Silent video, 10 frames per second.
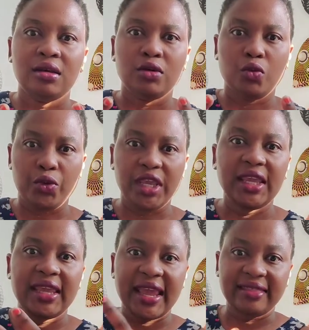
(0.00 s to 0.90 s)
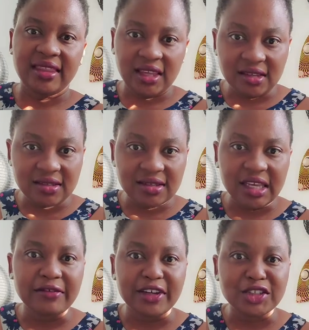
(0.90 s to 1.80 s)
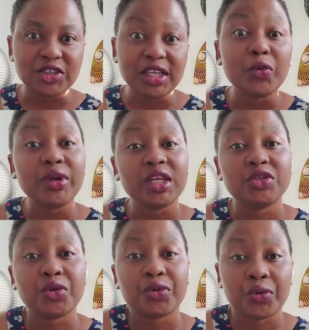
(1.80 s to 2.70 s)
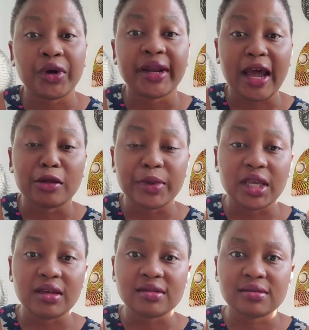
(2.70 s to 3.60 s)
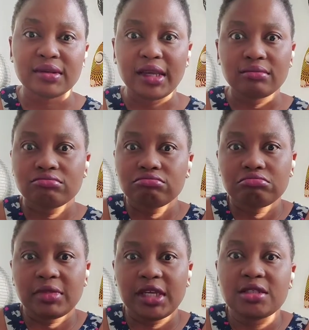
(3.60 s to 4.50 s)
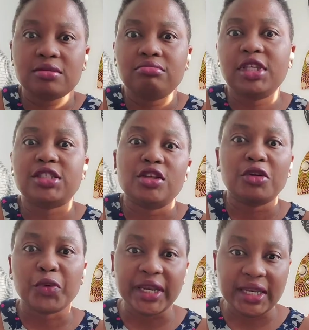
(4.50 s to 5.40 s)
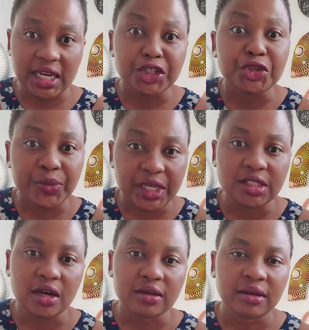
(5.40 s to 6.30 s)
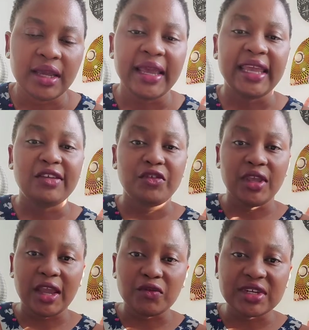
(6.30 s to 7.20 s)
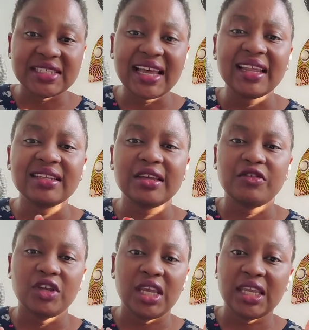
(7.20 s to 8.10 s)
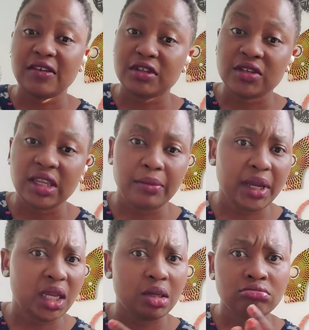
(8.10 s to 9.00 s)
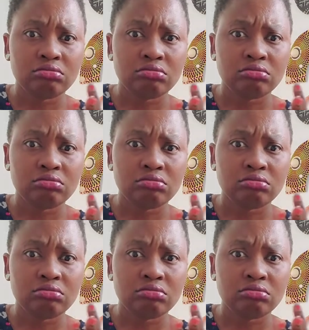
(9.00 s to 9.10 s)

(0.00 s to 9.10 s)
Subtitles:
we get things, eventually we need to throw it out because it's done what it needed to be done. If you can't resell it, if you can't give it to anybody,